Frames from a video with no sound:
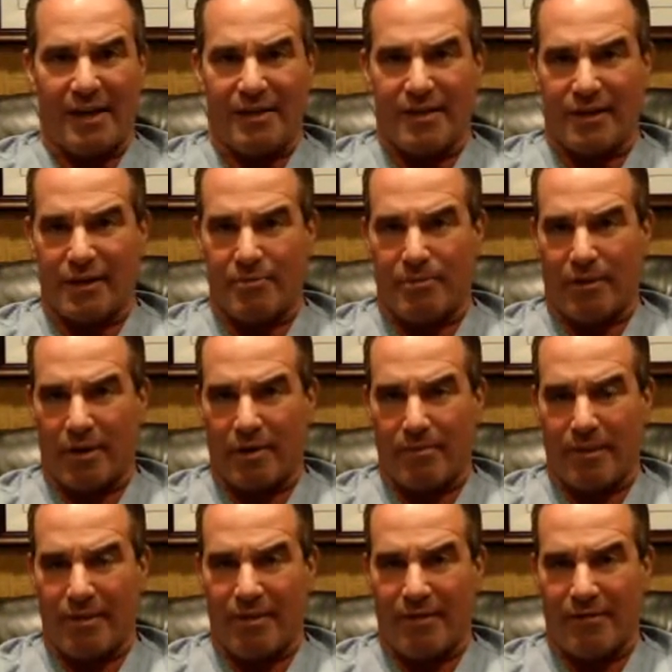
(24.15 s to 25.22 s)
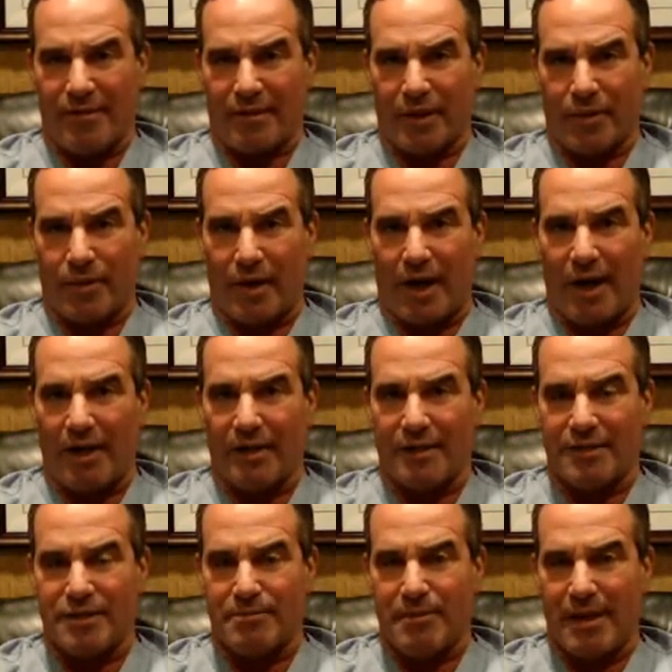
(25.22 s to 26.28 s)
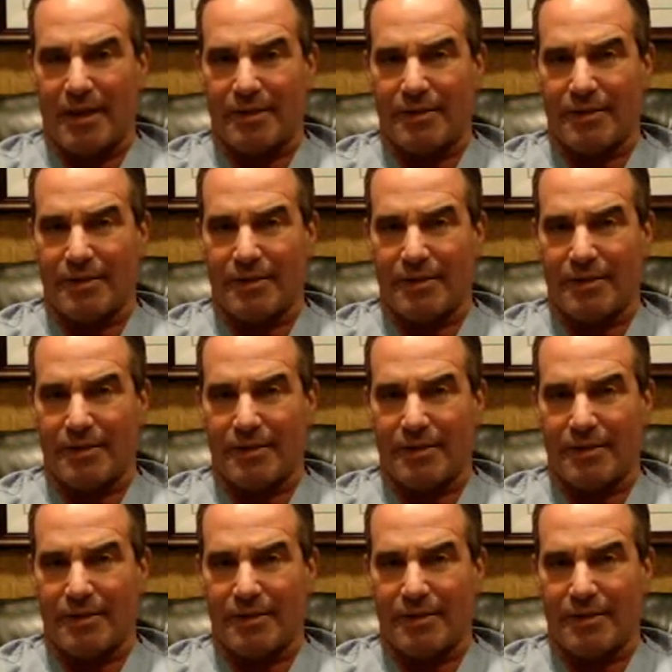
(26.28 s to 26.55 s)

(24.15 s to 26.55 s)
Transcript: in the compartments of the lower eyelid to make